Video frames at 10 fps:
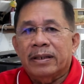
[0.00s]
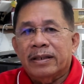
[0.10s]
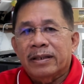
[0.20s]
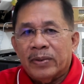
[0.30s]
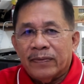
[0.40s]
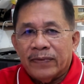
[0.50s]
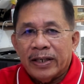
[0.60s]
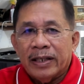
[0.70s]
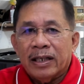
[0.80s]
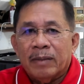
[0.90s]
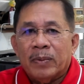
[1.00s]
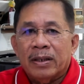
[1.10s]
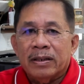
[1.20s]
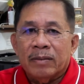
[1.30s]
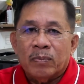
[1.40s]
in prevailing
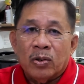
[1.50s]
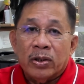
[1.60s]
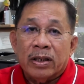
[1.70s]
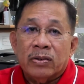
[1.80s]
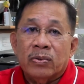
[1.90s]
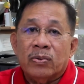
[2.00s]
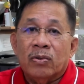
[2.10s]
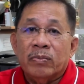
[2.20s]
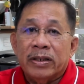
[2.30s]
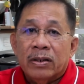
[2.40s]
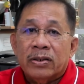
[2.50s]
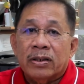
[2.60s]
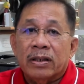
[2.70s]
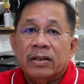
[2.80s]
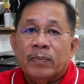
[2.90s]
upon the employer to commit
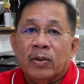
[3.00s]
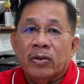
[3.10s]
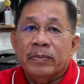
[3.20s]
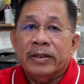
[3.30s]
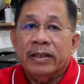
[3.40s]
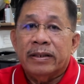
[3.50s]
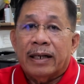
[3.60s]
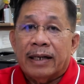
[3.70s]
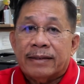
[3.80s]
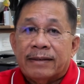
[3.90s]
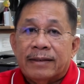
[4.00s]
such prohibited act.